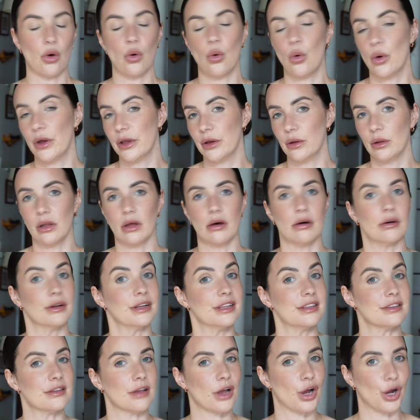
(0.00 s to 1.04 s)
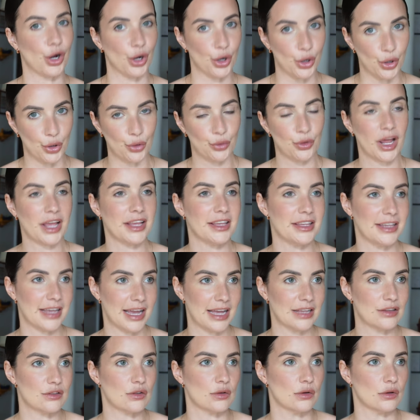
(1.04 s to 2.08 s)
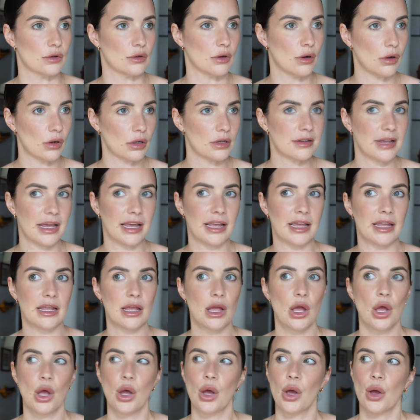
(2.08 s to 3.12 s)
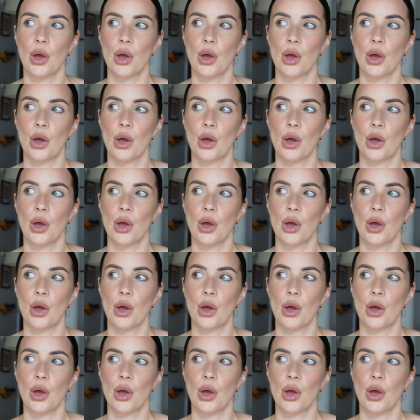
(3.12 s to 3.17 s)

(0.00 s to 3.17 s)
oil on its own yet on holiday.